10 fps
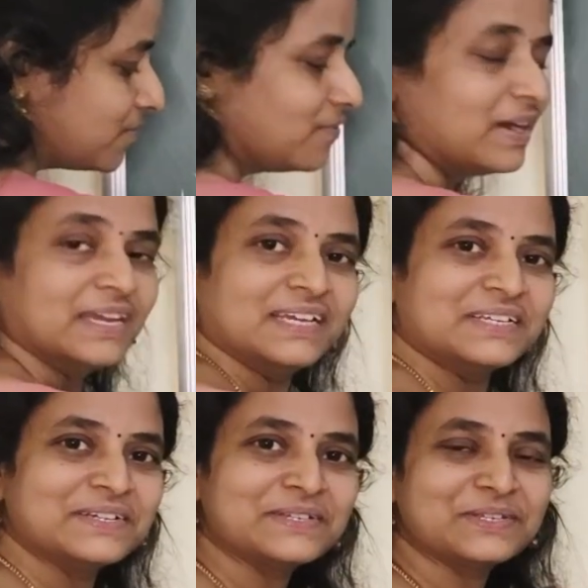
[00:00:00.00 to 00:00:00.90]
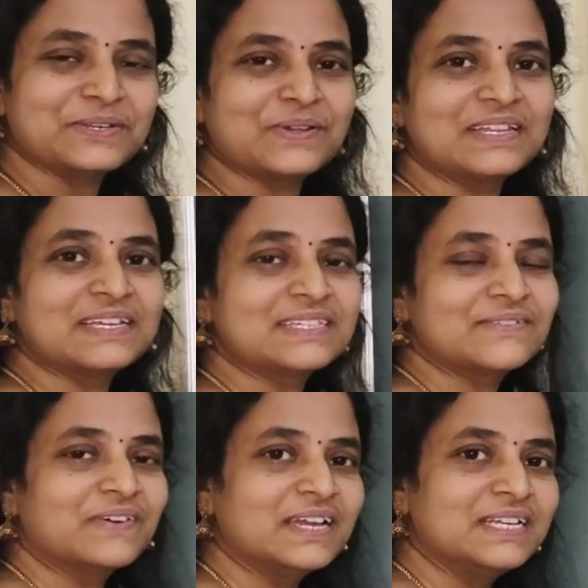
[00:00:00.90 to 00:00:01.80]
Why? Do you know the
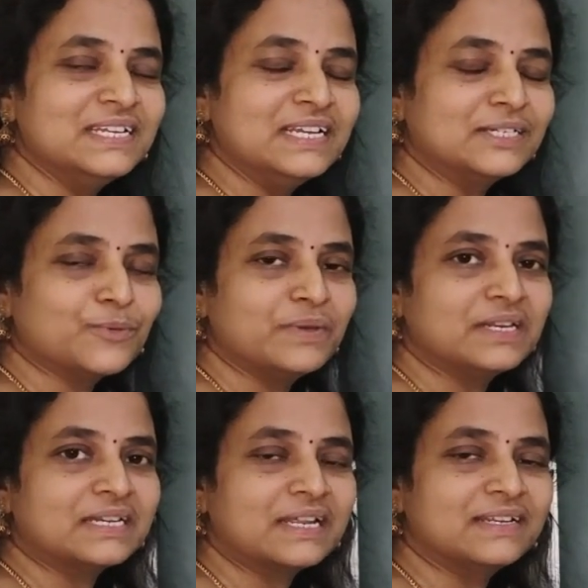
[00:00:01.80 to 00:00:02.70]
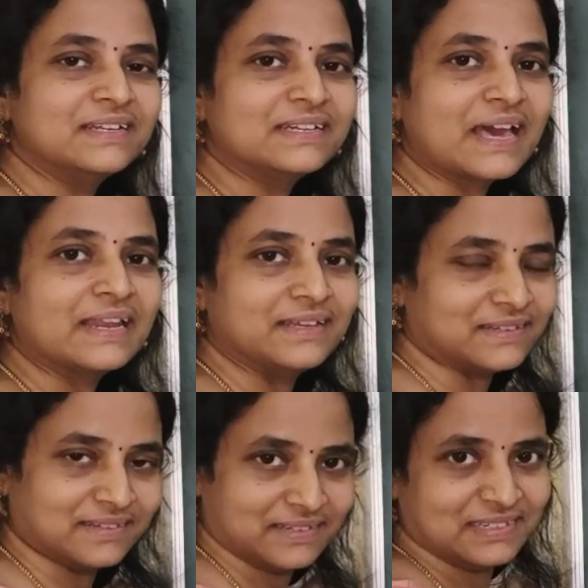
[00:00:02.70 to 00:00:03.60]
reason why it need to be written in
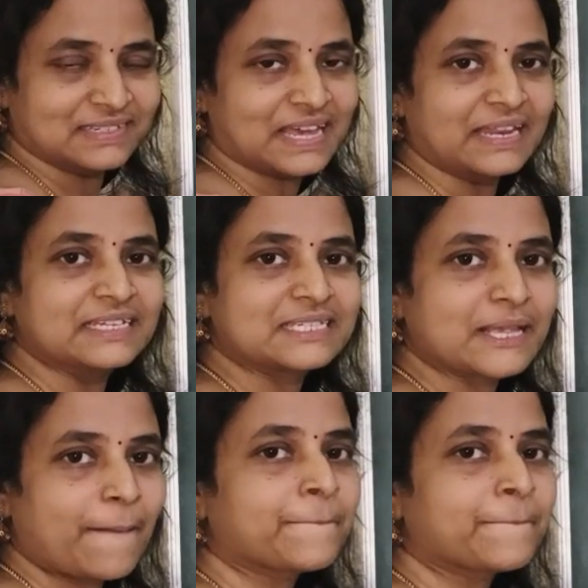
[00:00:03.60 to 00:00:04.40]
italics?